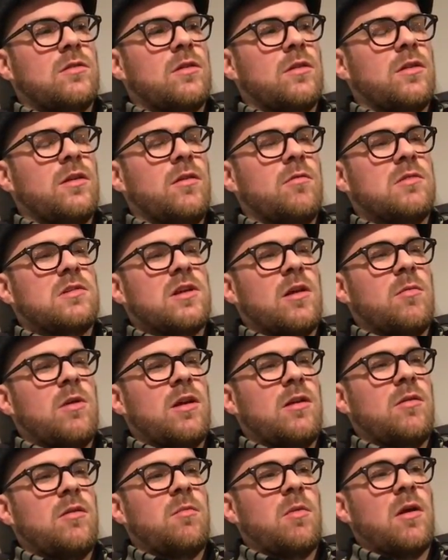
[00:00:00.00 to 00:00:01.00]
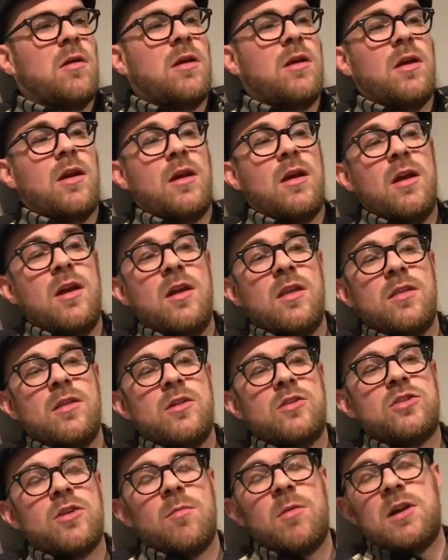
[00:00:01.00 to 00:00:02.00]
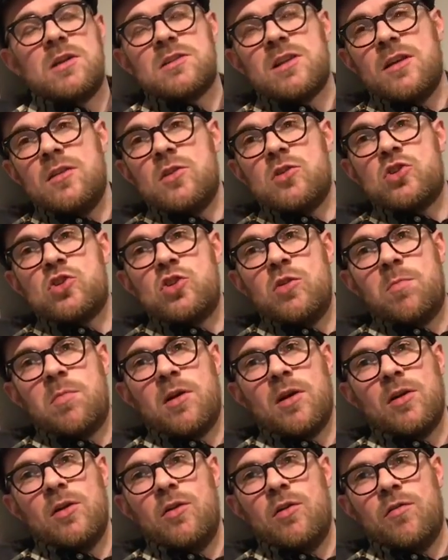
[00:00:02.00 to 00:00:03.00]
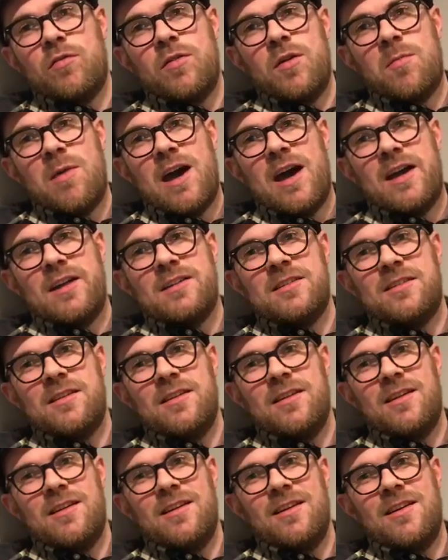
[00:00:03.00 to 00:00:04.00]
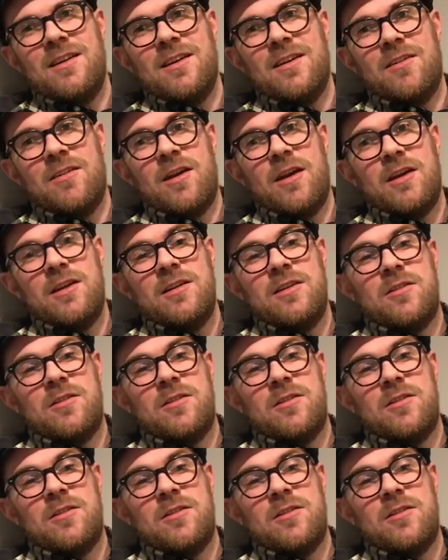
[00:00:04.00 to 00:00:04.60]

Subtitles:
I think it was him anyway, but the drummer is like the super glue of the band, right?